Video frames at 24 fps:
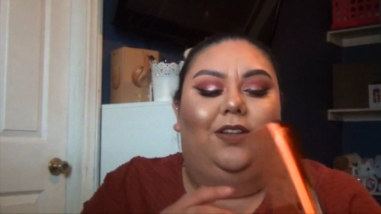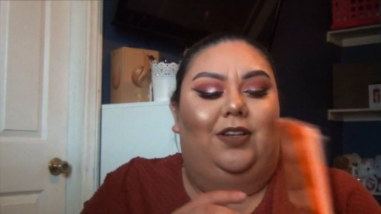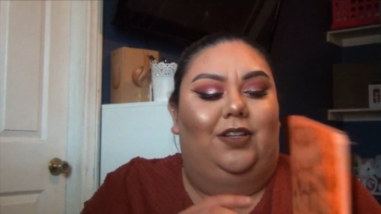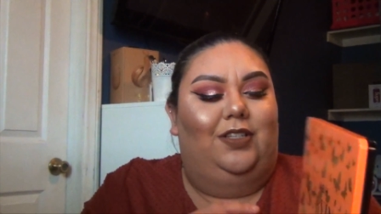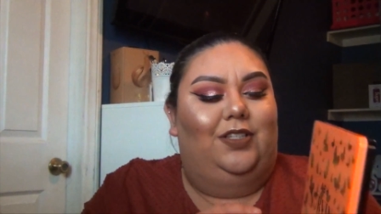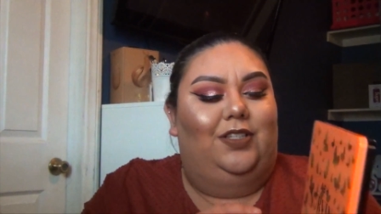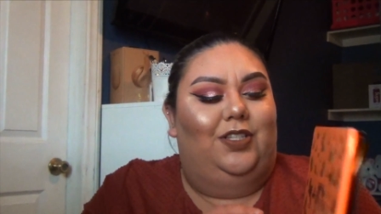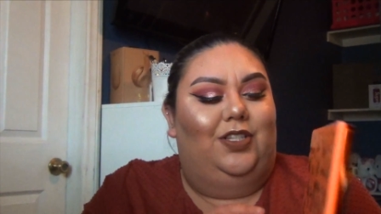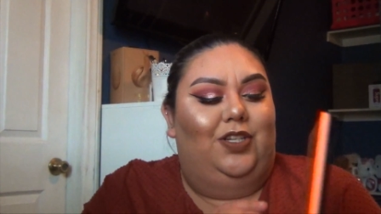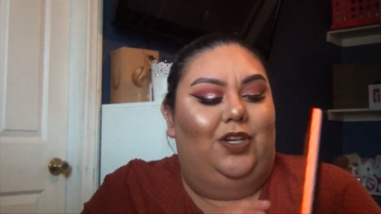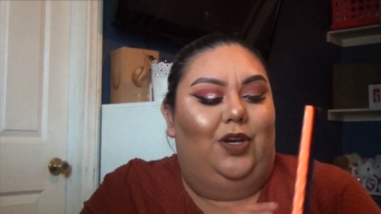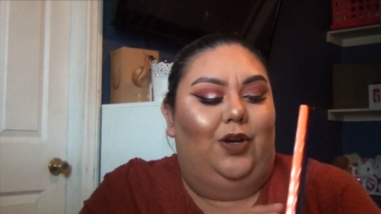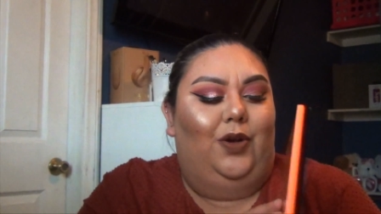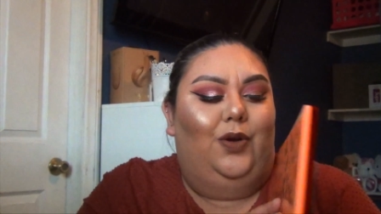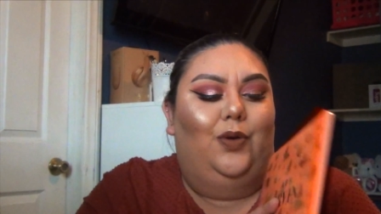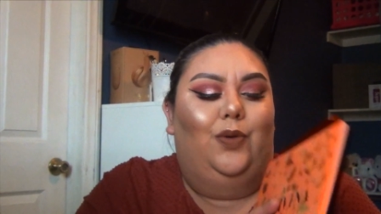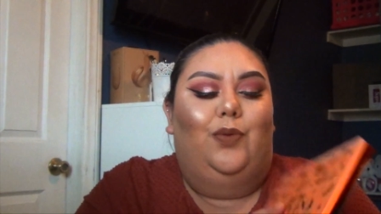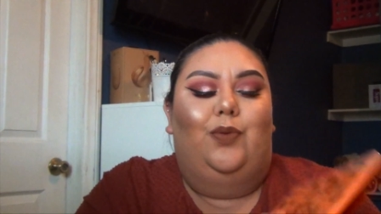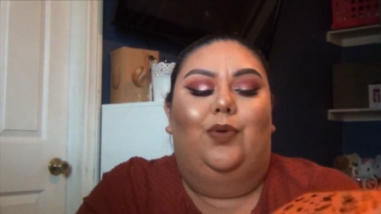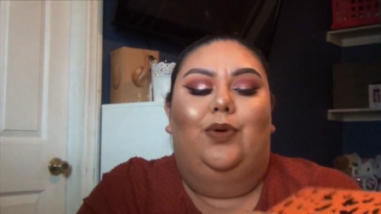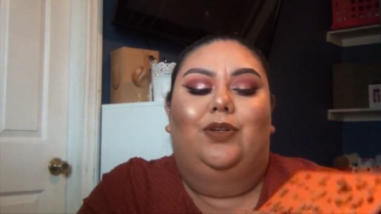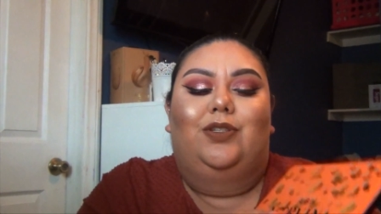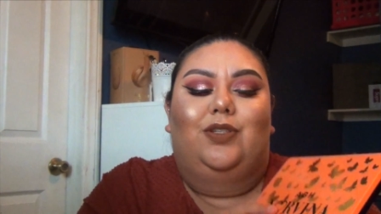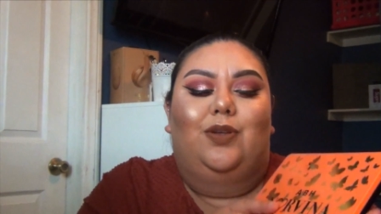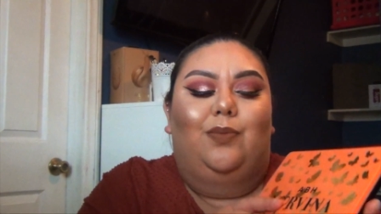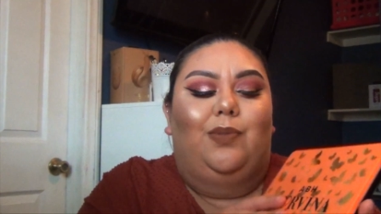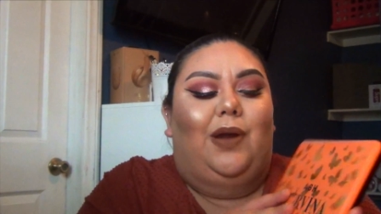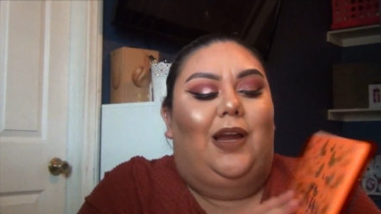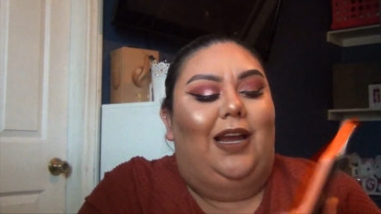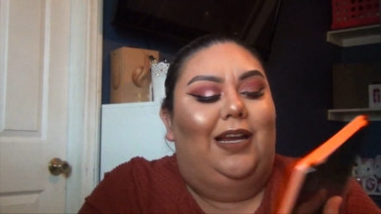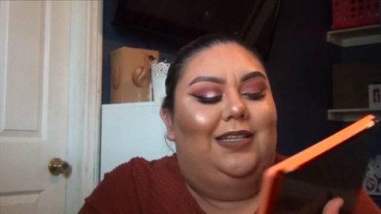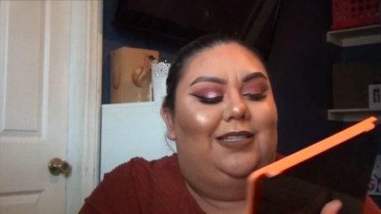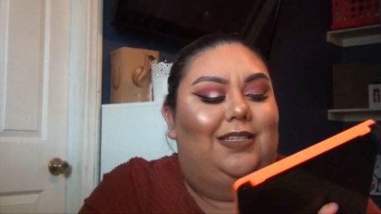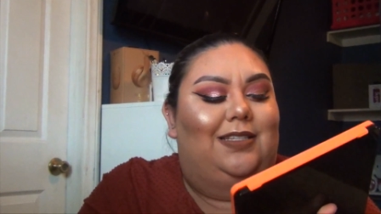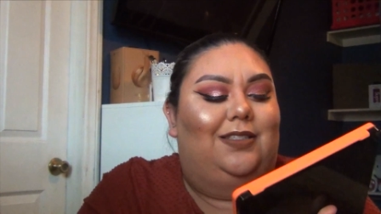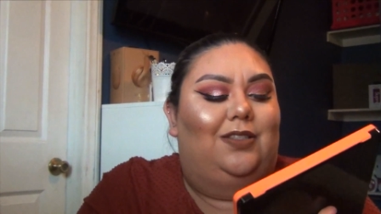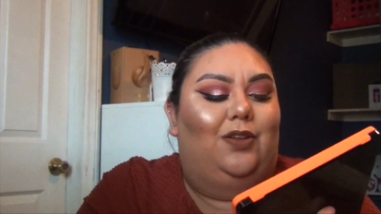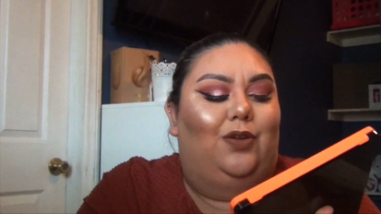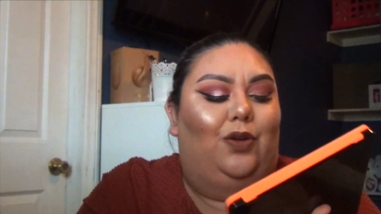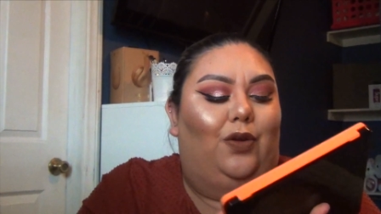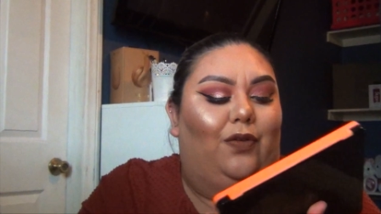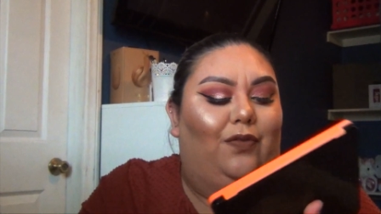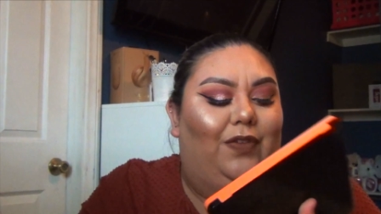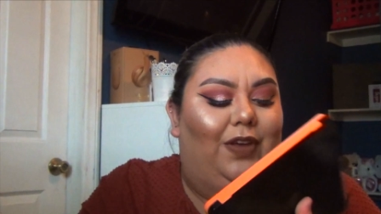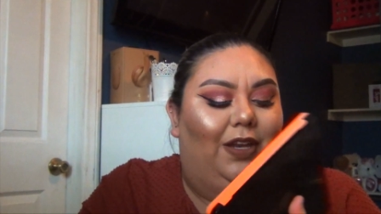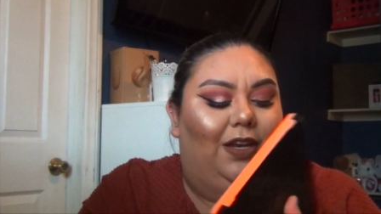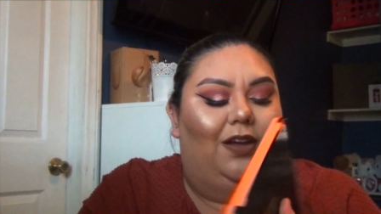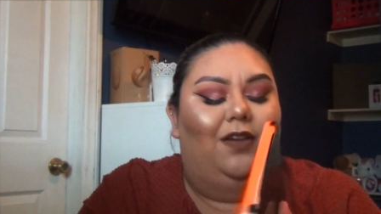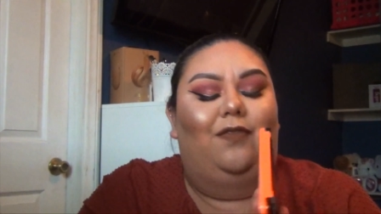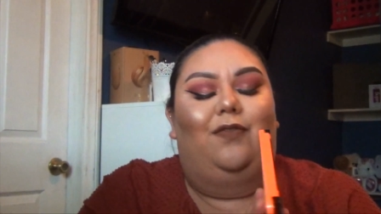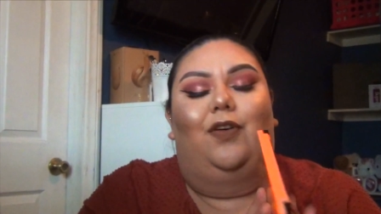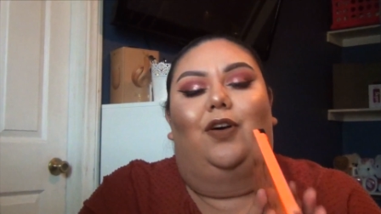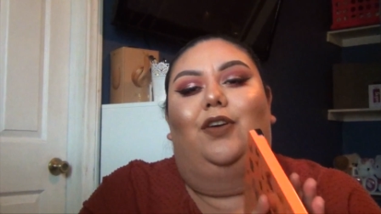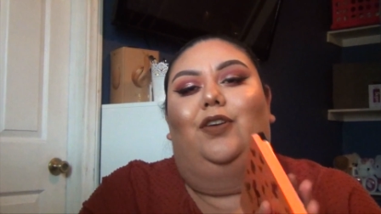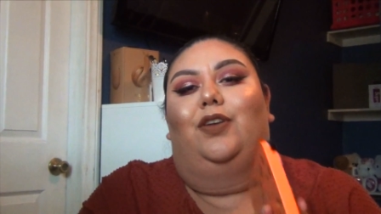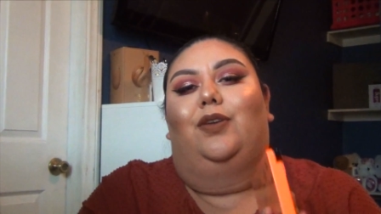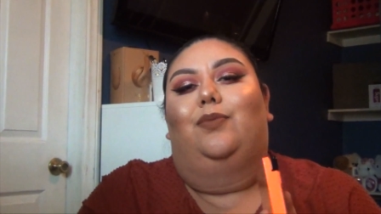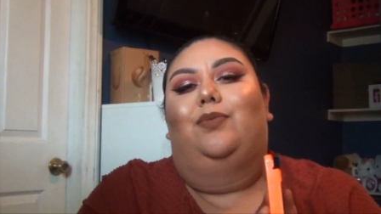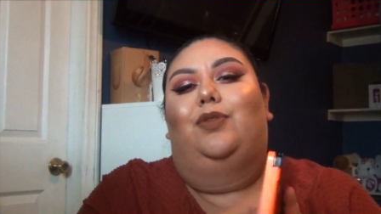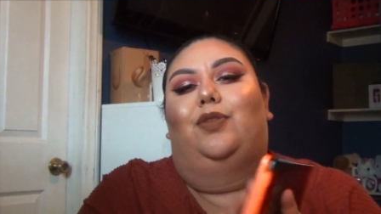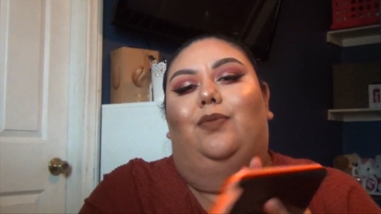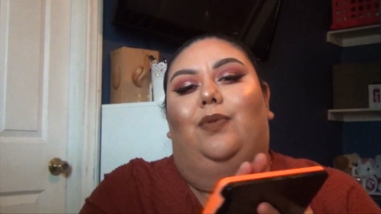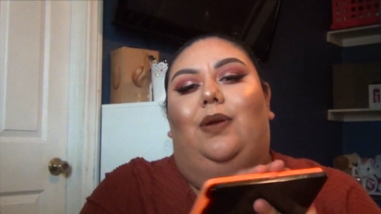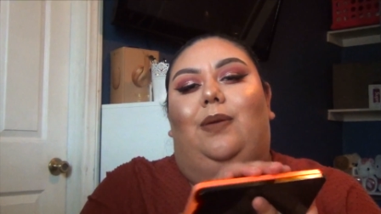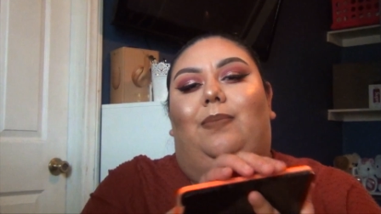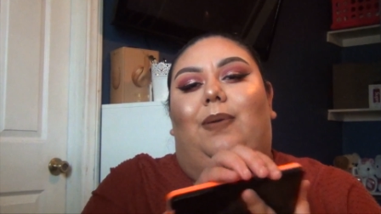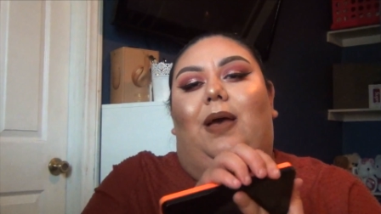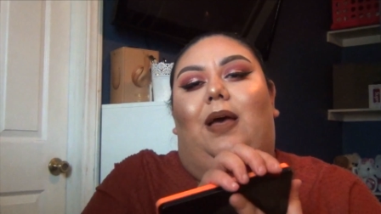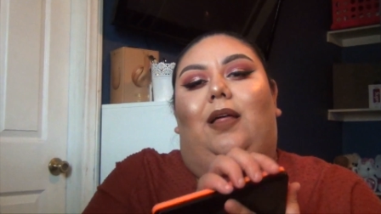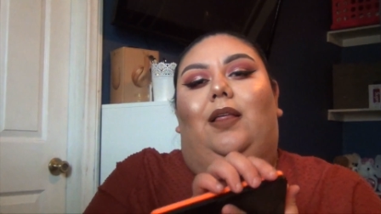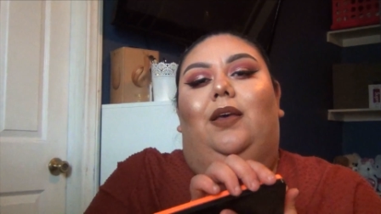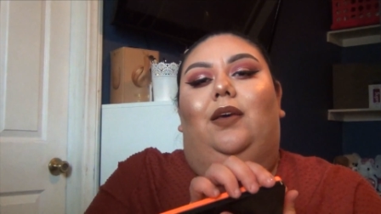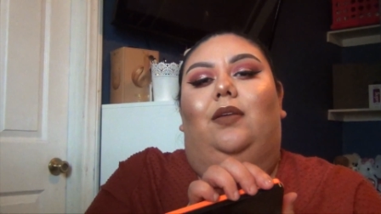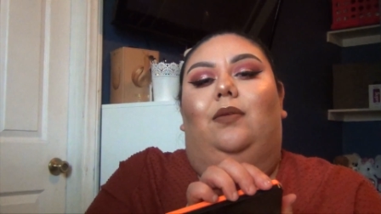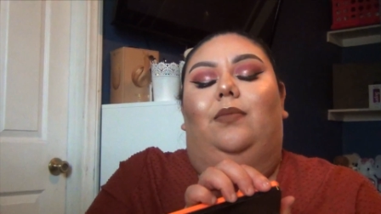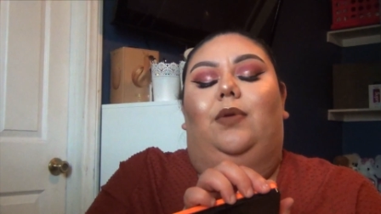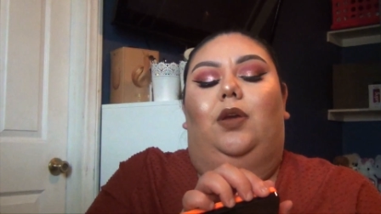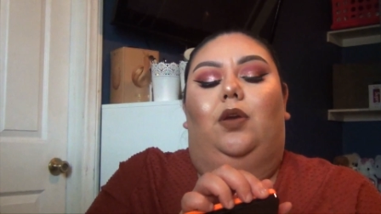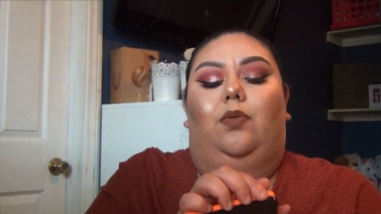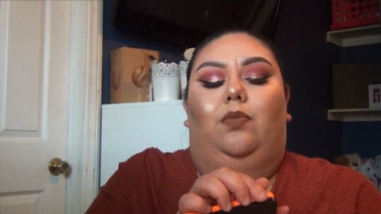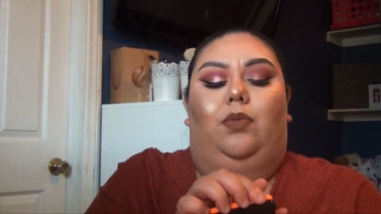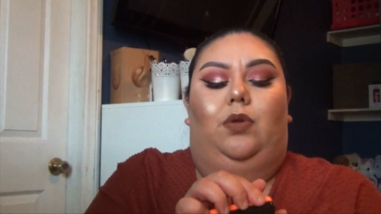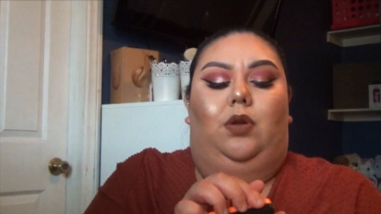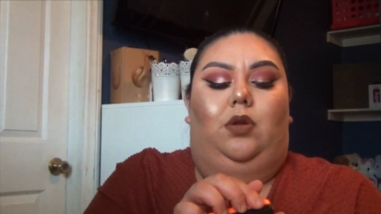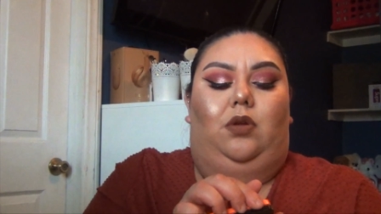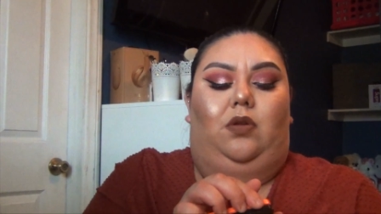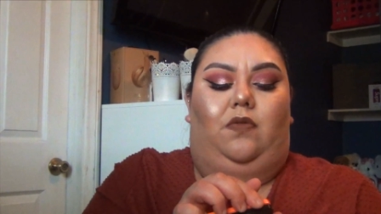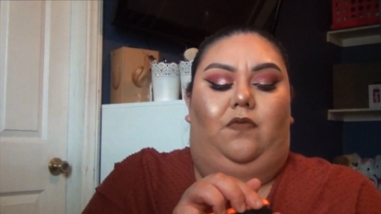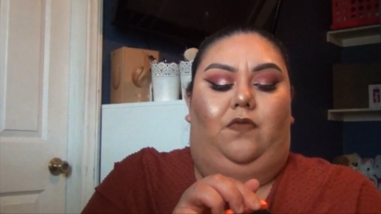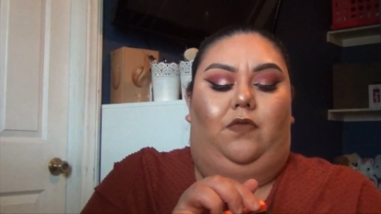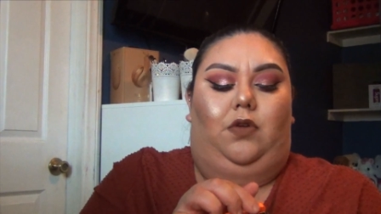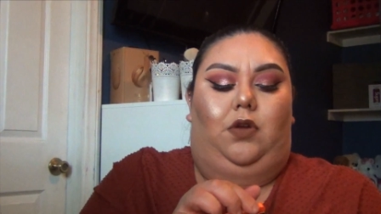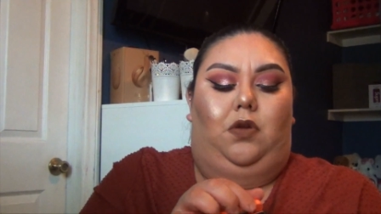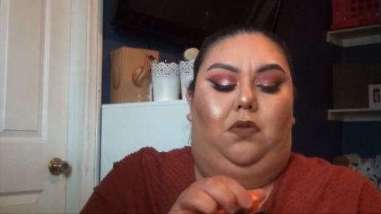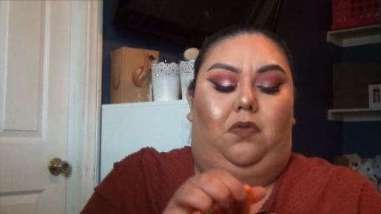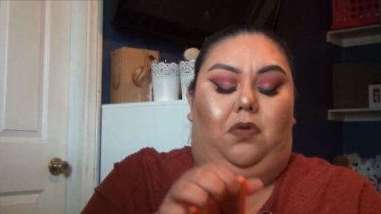it's no surprise, is the Norvina Volume 3 palette. Let me open it up for you.